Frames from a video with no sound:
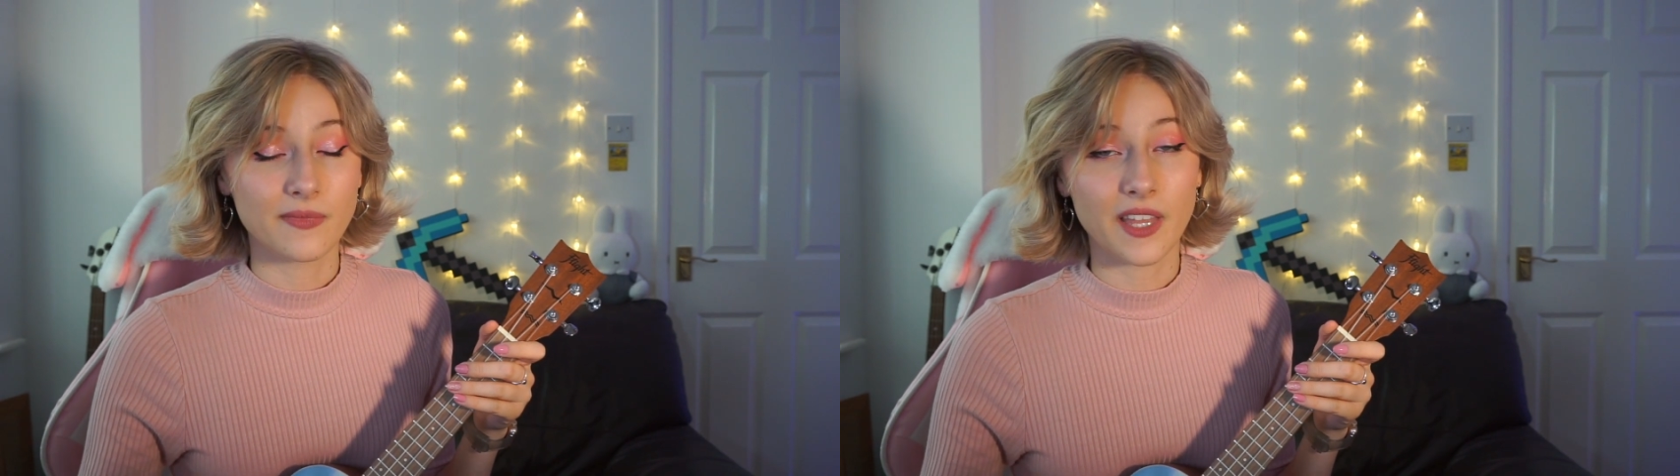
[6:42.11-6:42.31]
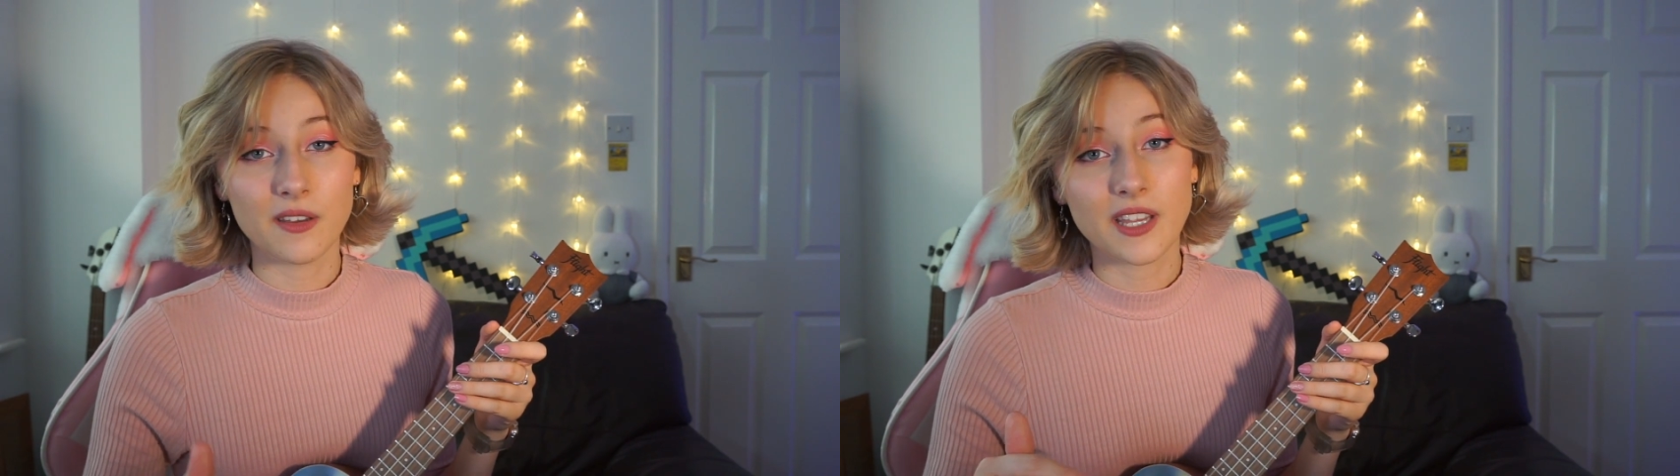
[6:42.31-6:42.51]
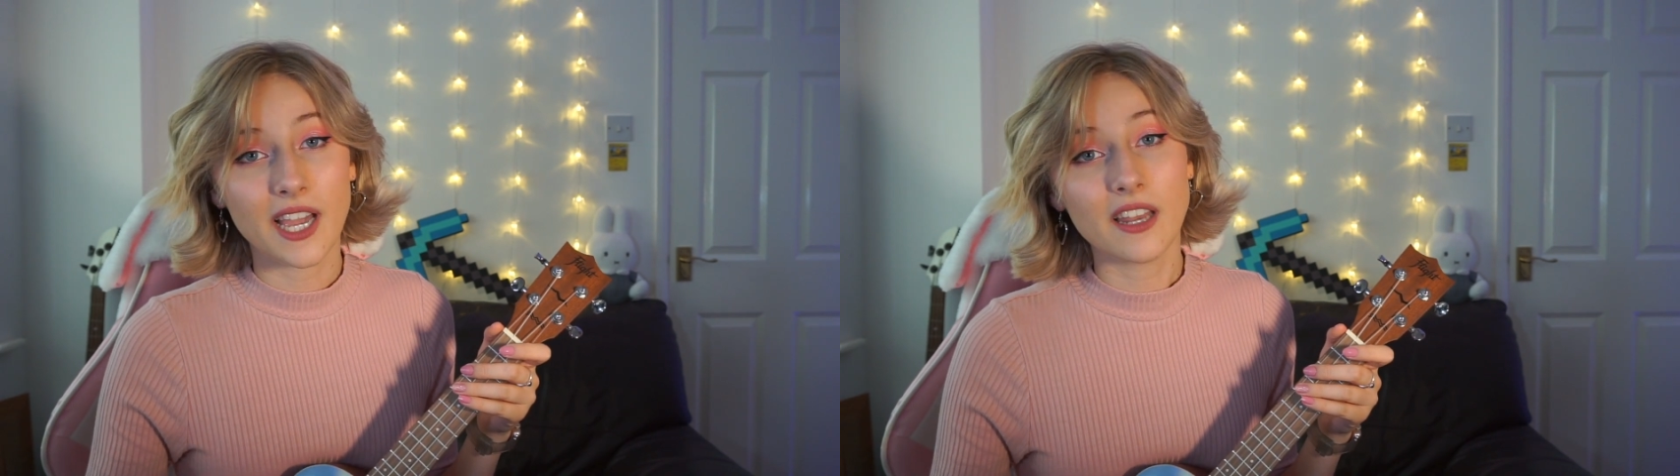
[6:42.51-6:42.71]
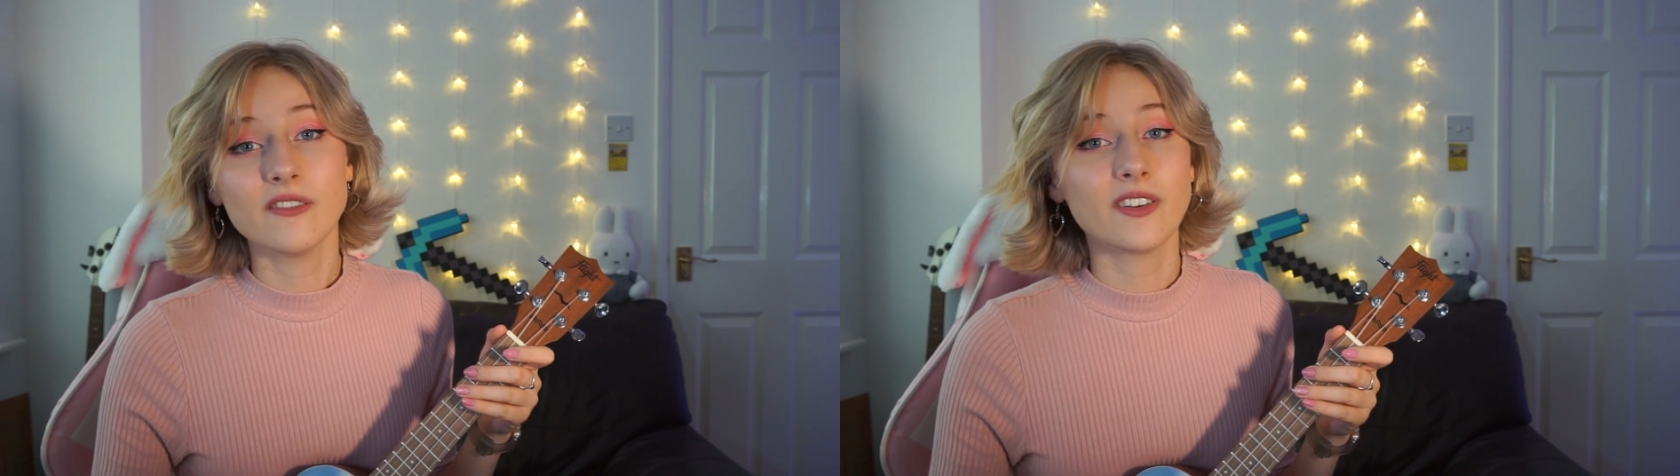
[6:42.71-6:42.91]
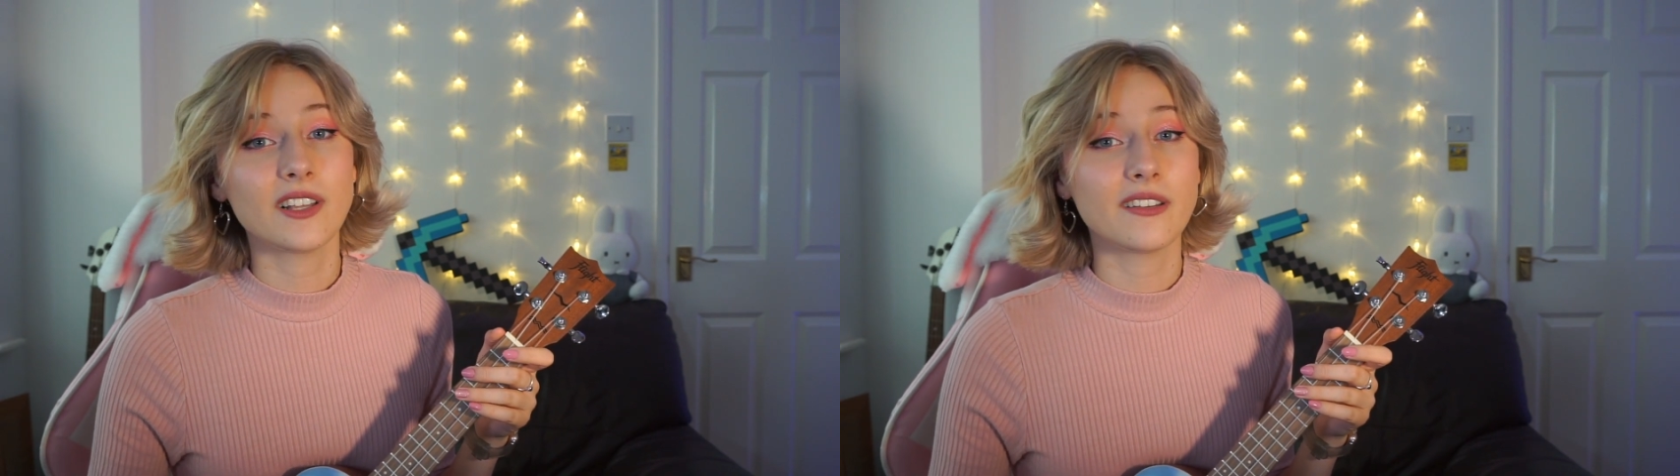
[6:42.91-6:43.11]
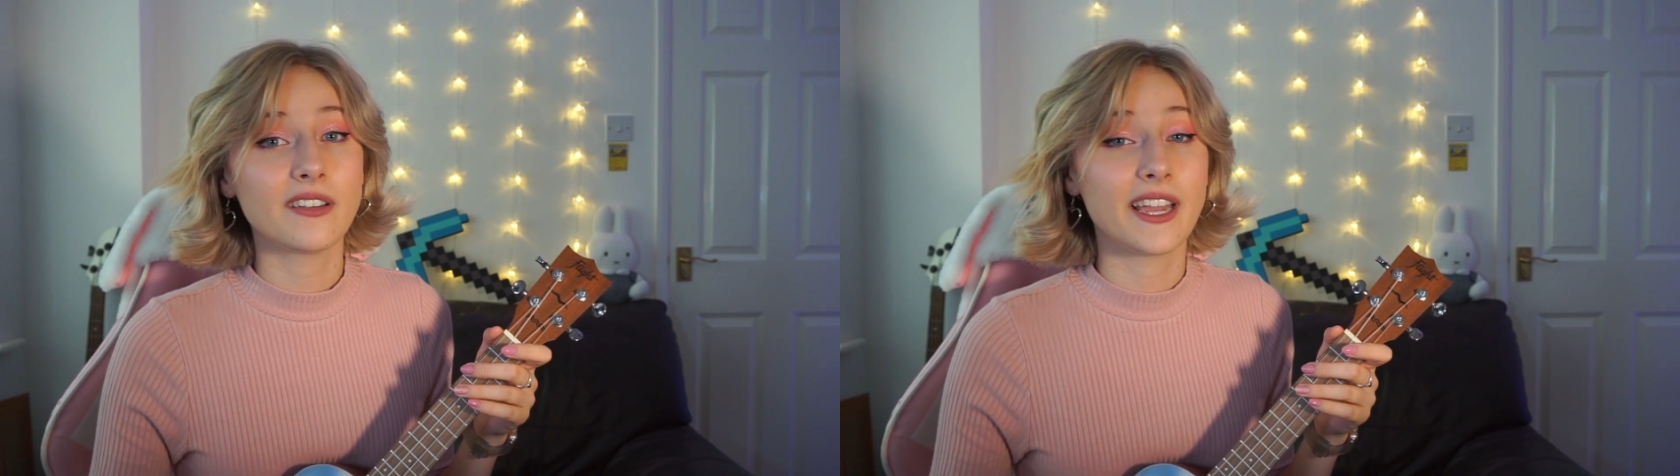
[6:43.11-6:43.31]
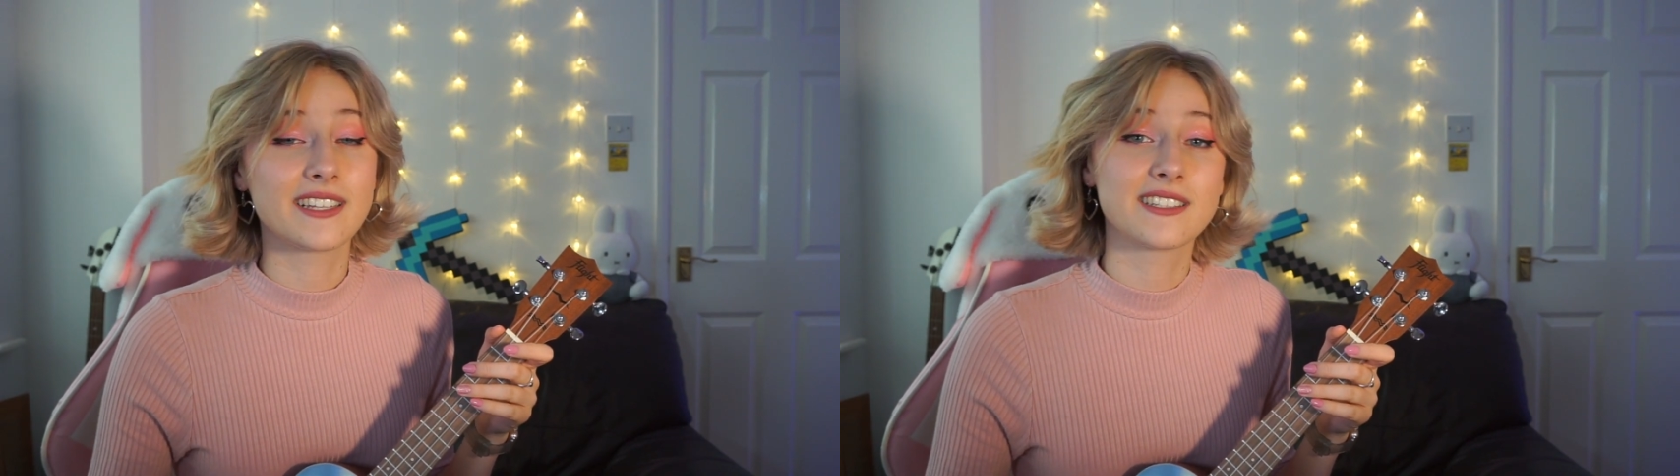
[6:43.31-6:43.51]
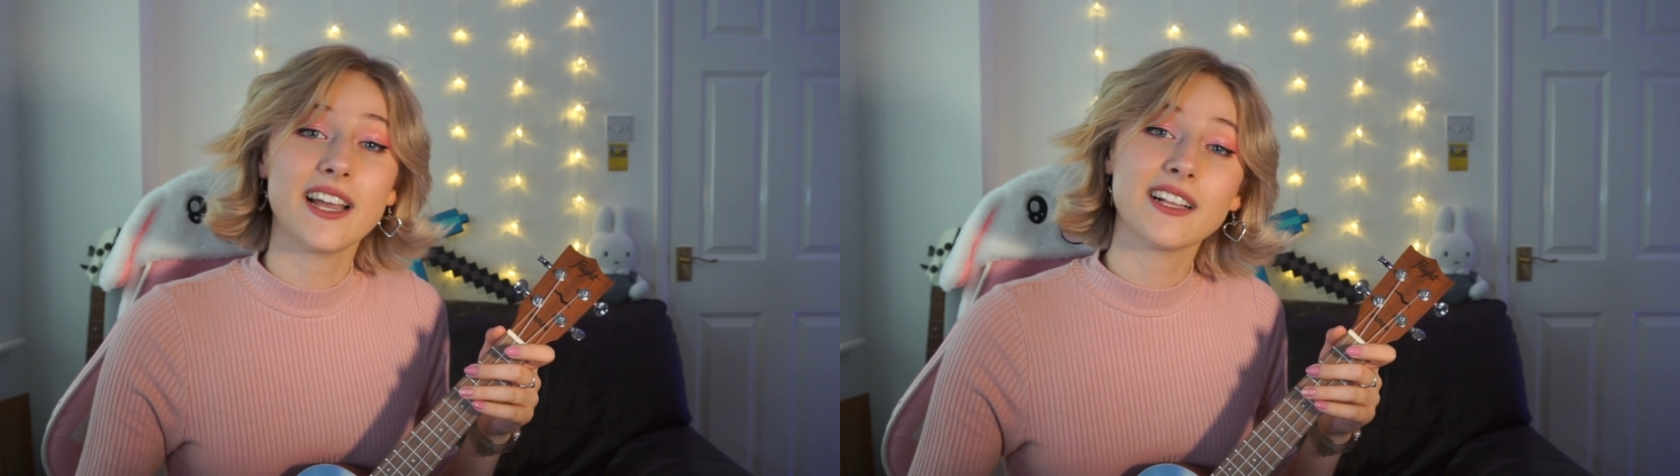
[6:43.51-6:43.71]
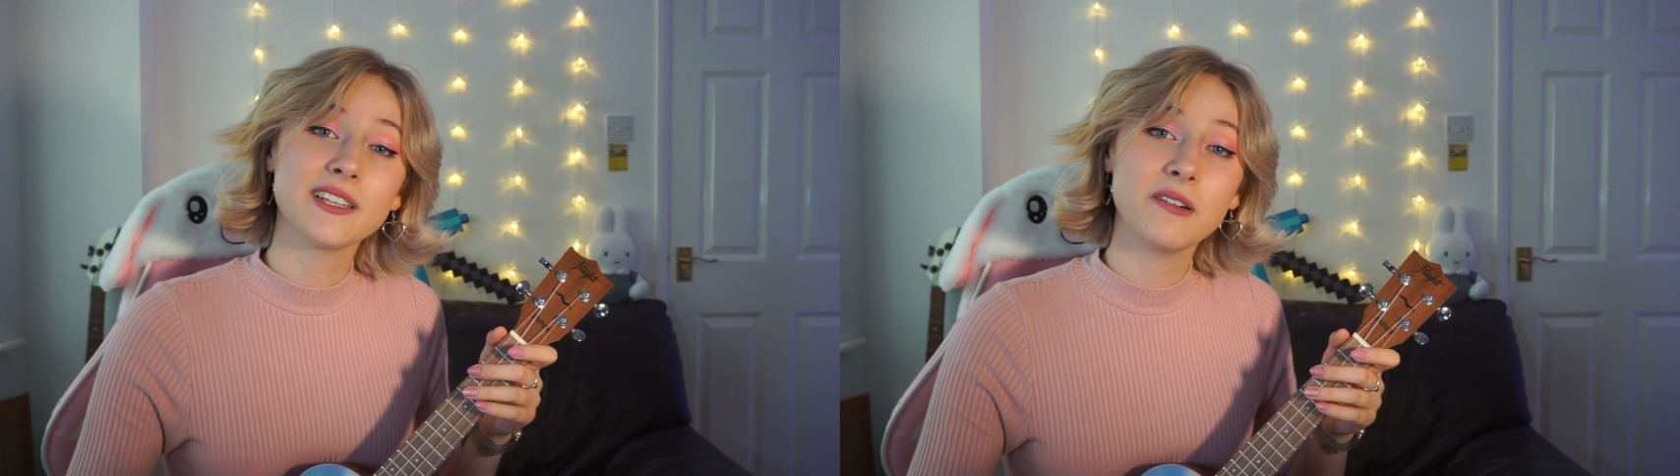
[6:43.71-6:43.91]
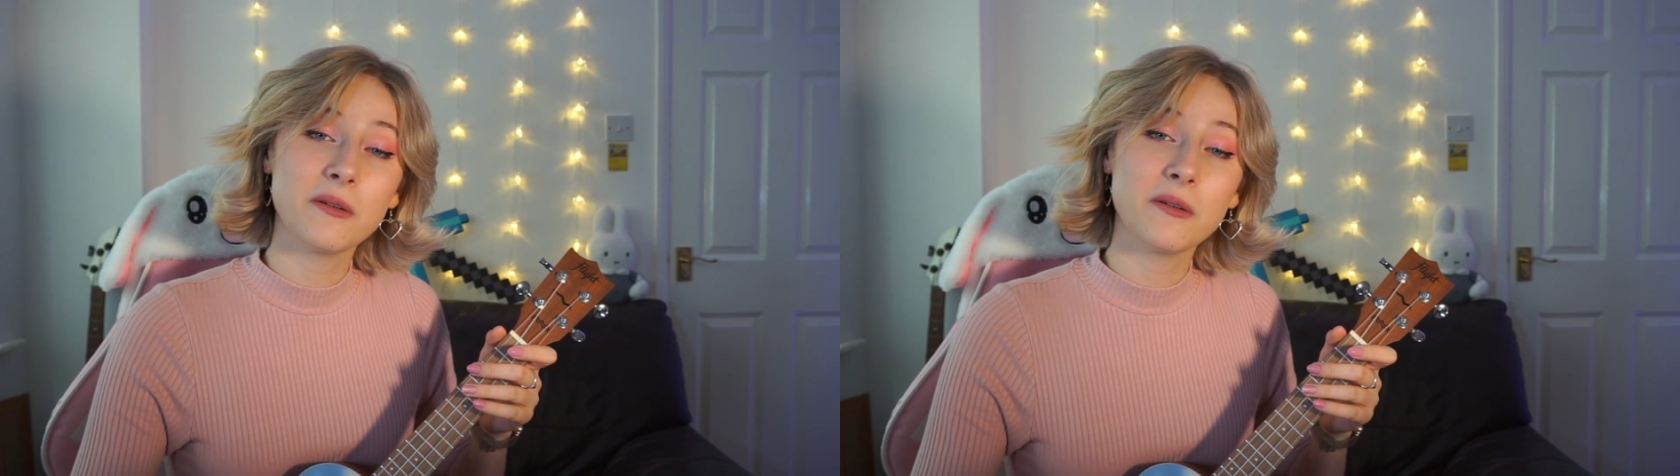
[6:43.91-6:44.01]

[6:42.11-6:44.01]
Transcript: Now you can follow exactly